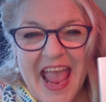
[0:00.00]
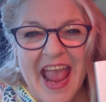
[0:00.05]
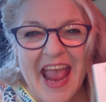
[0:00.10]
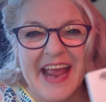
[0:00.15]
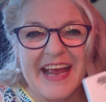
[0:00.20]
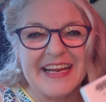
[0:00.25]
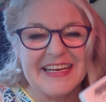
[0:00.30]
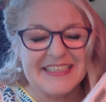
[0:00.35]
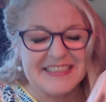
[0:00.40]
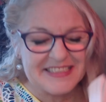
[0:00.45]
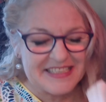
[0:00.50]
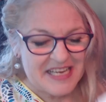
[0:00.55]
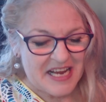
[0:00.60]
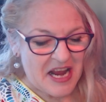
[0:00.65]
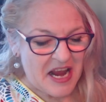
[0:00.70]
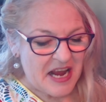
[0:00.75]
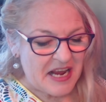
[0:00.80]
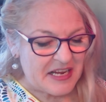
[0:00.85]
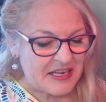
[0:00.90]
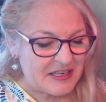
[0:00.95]
And,
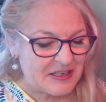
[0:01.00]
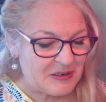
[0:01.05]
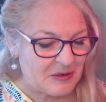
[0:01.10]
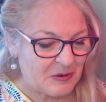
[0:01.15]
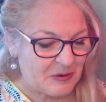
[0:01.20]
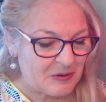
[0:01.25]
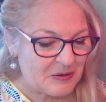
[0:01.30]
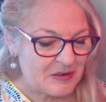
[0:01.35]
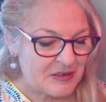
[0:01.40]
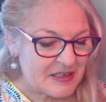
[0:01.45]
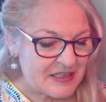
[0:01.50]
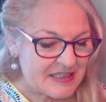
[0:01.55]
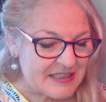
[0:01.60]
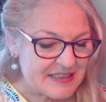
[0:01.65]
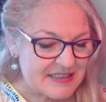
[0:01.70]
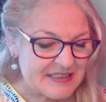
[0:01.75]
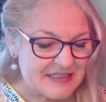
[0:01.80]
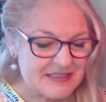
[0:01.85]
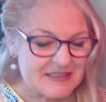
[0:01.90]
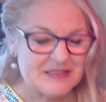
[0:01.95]
you know,
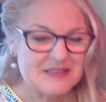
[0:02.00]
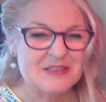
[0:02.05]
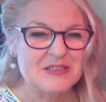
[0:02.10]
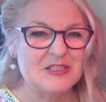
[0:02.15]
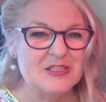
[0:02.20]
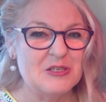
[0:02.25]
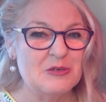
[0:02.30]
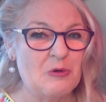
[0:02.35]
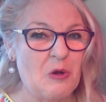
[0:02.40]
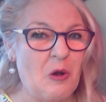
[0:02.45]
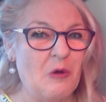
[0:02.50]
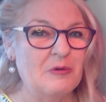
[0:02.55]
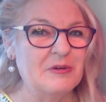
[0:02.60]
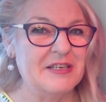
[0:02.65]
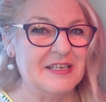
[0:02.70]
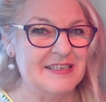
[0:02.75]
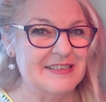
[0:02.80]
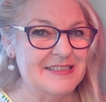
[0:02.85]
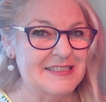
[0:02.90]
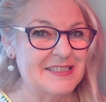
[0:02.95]
you own
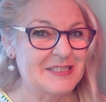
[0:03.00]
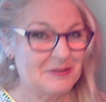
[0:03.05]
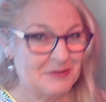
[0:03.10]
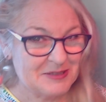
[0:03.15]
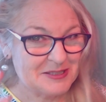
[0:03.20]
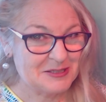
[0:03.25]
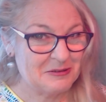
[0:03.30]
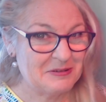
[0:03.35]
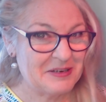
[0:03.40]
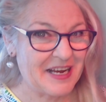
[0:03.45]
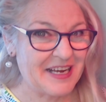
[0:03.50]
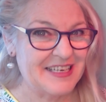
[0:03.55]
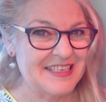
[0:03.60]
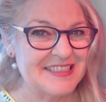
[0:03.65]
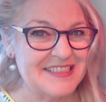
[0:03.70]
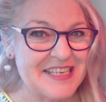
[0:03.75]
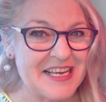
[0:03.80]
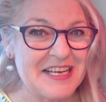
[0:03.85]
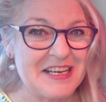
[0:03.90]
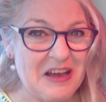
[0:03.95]
it. So it's okay to
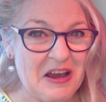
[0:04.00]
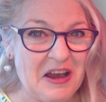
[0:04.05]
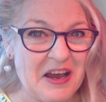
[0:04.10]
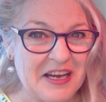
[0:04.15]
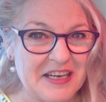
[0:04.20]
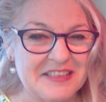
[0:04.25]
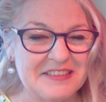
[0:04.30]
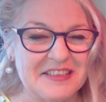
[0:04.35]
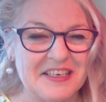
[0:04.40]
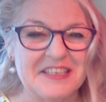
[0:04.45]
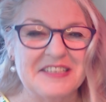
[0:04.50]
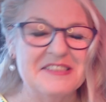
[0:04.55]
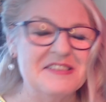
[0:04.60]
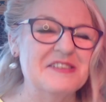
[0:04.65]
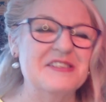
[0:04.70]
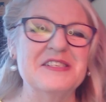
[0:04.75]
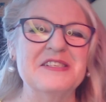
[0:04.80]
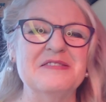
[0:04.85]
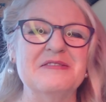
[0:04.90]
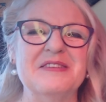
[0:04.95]
take a highlighter
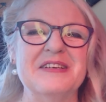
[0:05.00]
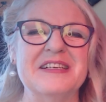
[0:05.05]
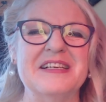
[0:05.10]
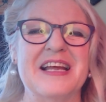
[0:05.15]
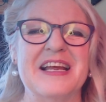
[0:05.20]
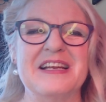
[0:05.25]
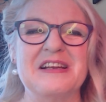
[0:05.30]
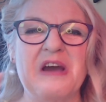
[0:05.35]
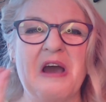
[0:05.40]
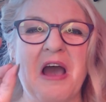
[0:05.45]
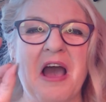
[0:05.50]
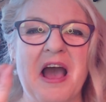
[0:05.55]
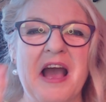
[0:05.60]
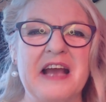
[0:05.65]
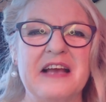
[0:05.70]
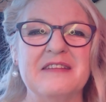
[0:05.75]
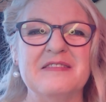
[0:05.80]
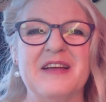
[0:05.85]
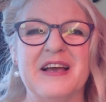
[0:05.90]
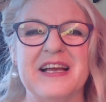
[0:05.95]
to it and
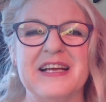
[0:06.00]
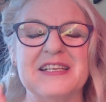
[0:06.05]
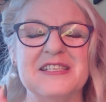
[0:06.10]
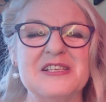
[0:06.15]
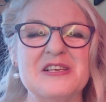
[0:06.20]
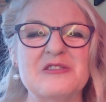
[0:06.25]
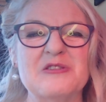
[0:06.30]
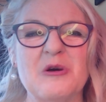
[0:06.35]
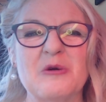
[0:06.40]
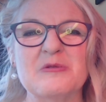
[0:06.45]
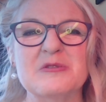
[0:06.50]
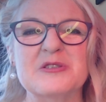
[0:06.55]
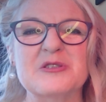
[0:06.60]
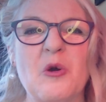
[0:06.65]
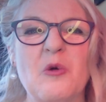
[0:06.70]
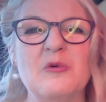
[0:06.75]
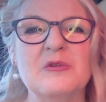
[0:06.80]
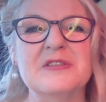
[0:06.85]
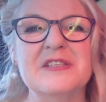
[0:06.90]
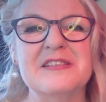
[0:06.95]
highlight those
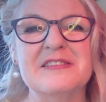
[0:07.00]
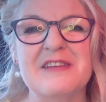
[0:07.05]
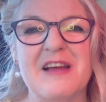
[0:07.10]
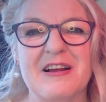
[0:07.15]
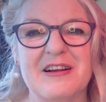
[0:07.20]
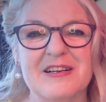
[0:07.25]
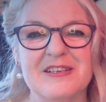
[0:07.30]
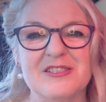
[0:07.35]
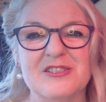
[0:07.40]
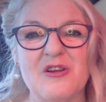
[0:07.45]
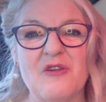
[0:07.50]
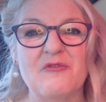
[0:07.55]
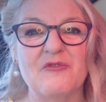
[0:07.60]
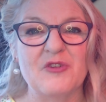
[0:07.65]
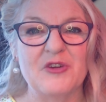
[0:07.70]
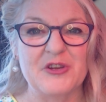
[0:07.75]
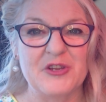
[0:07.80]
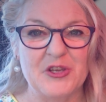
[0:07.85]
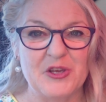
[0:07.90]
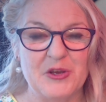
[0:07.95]
golden nuggets
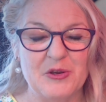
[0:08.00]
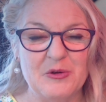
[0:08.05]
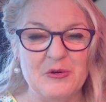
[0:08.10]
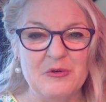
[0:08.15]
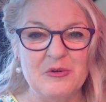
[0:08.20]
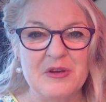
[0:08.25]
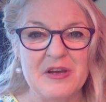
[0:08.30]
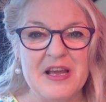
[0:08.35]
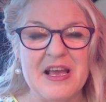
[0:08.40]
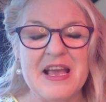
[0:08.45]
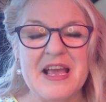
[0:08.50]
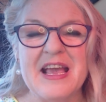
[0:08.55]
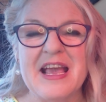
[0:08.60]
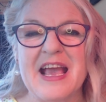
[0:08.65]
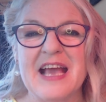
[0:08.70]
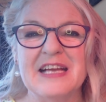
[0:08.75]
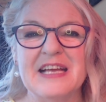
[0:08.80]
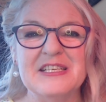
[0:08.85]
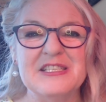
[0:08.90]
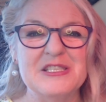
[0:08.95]
for you,
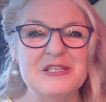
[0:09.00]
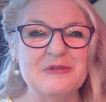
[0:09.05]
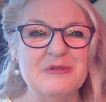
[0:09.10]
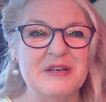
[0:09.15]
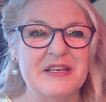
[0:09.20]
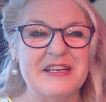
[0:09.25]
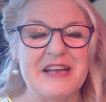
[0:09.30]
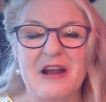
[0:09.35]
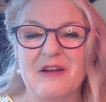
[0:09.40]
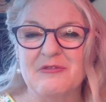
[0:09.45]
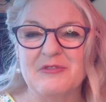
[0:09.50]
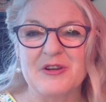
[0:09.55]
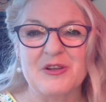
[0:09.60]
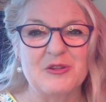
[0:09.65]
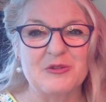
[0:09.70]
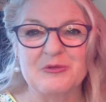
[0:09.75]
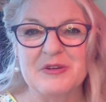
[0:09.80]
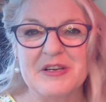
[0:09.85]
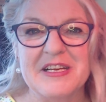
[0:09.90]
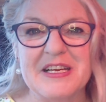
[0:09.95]
and do it every
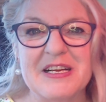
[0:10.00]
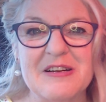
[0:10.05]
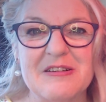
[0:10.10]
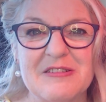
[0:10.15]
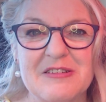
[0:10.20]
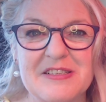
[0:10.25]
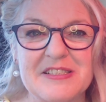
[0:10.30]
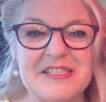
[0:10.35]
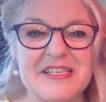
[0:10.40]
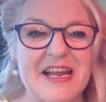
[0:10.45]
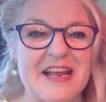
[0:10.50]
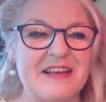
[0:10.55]
3 years.